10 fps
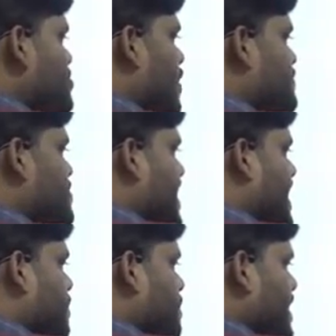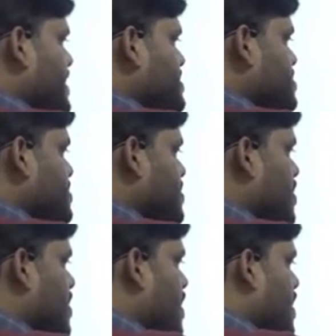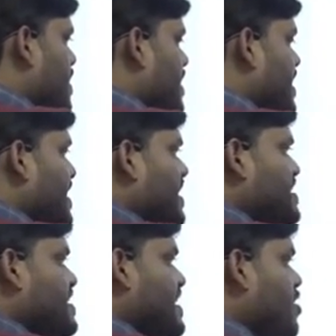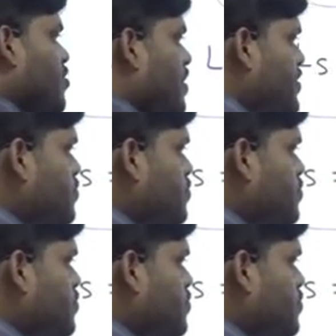of second piece is equal to